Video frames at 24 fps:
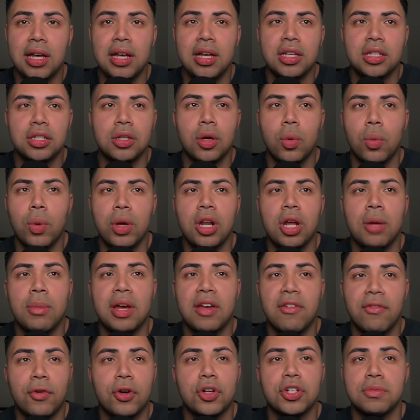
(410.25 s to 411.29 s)
so I went on
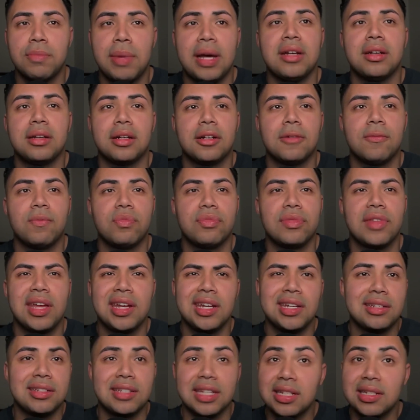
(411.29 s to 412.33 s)
my first bender, and
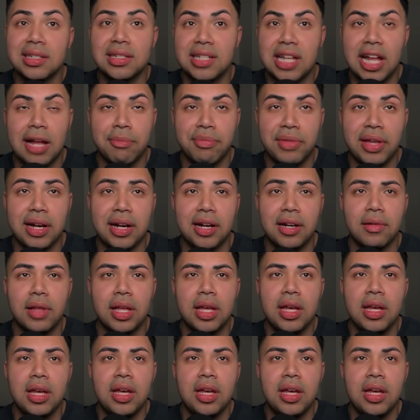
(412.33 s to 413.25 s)
it didn't stop there.